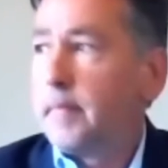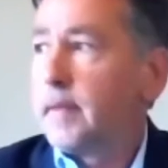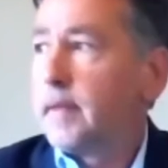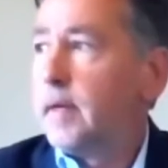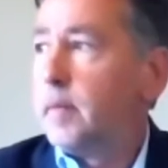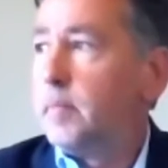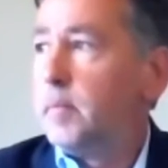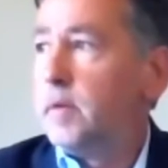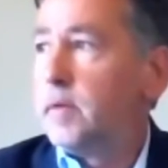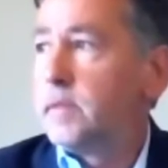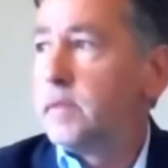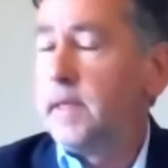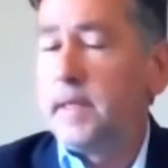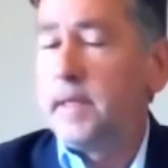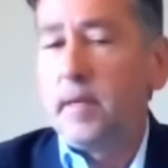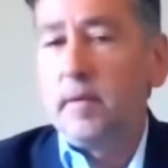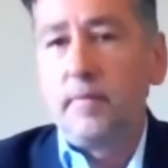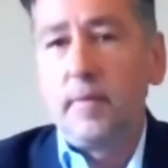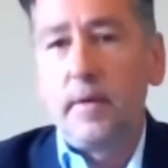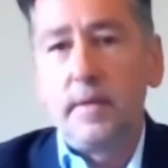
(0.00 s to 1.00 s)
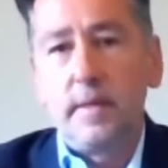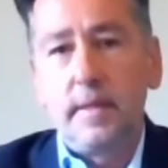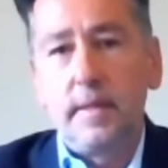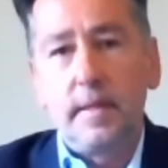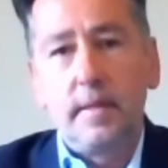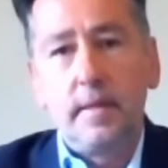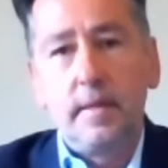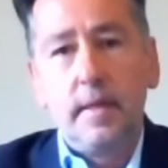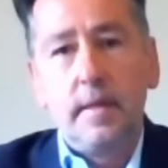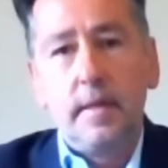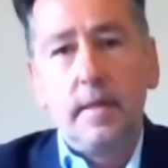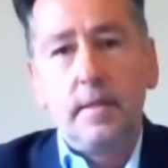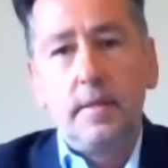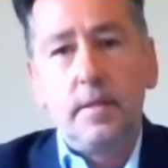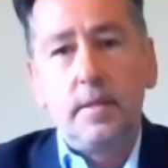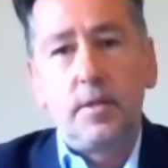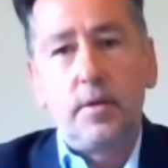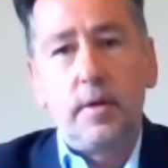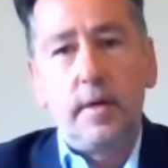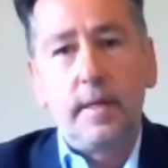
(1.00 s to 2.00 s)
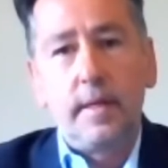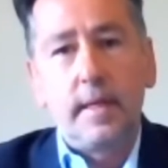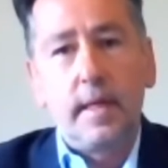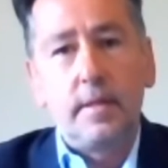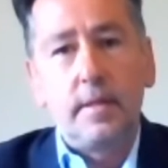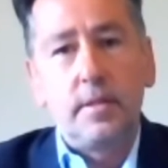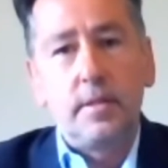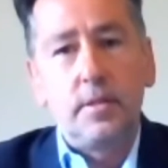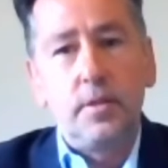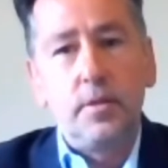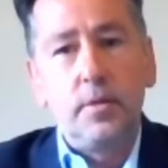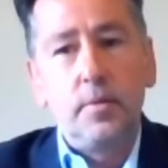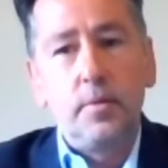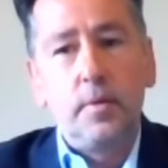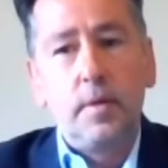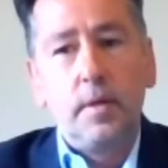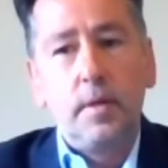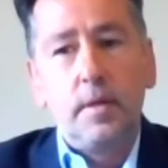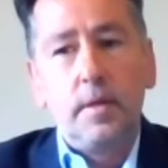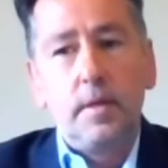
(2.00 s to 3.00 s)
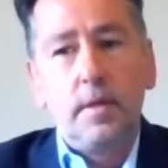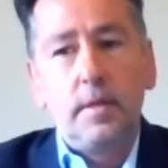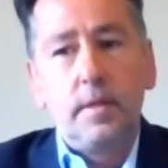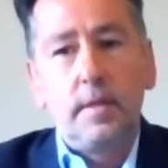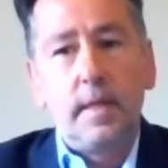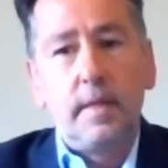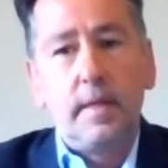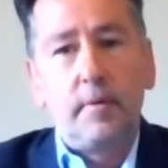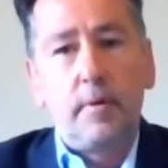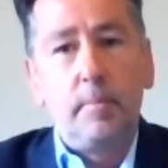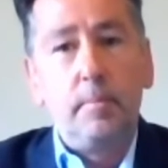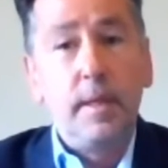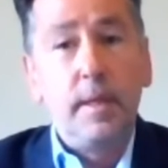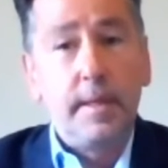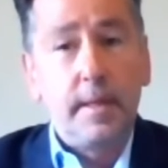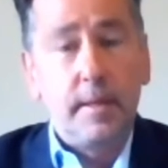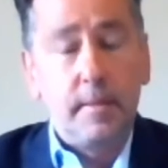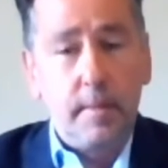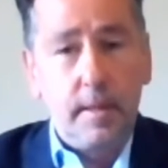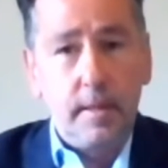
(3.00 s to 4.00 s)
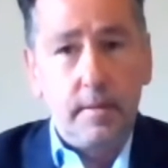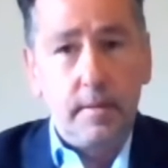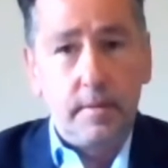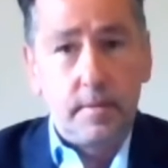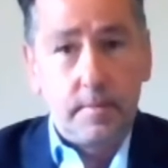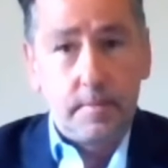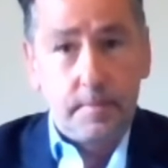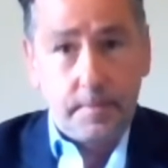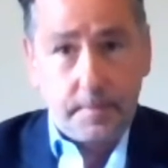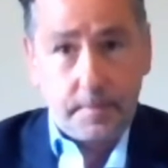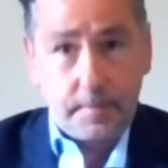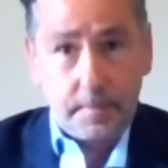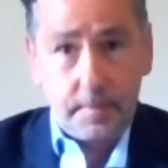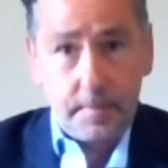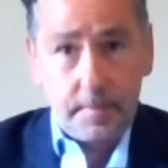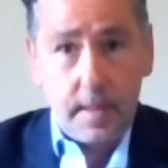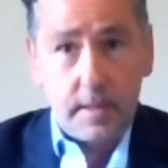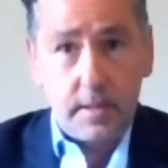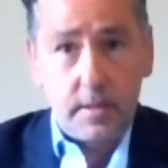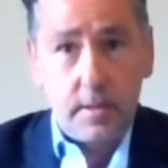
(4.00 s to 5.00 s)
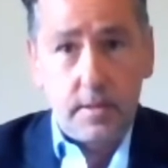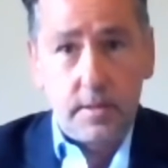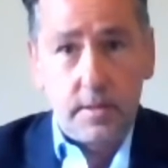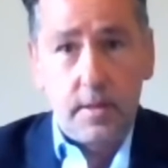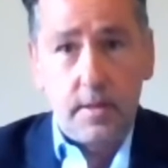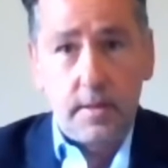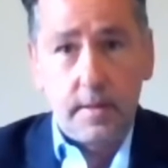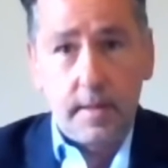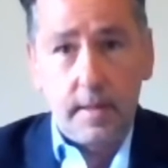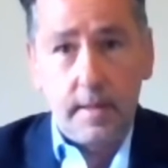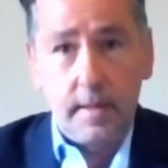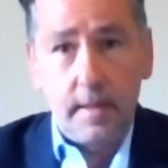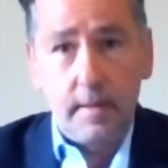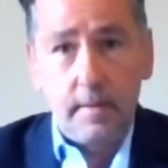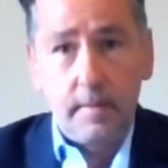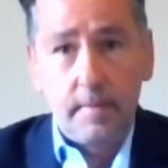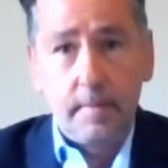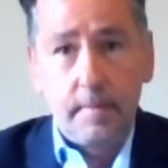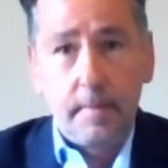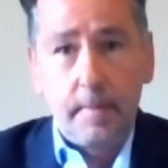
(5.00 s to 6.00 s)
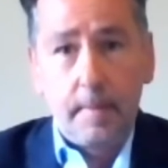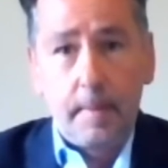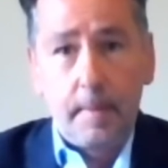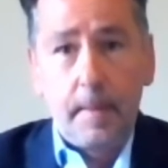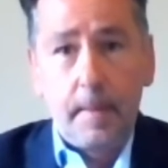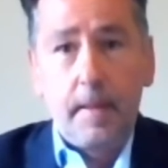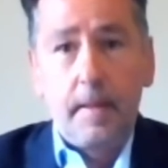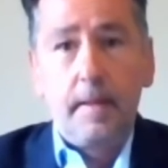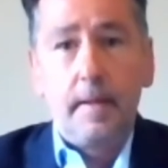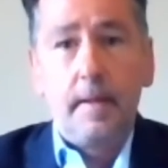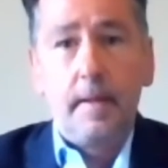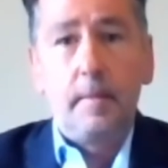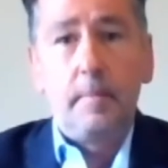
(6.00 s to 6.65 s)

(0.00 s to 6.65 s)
And we're seeking funding to try and get us to deliver 1 million meals. That's our target now,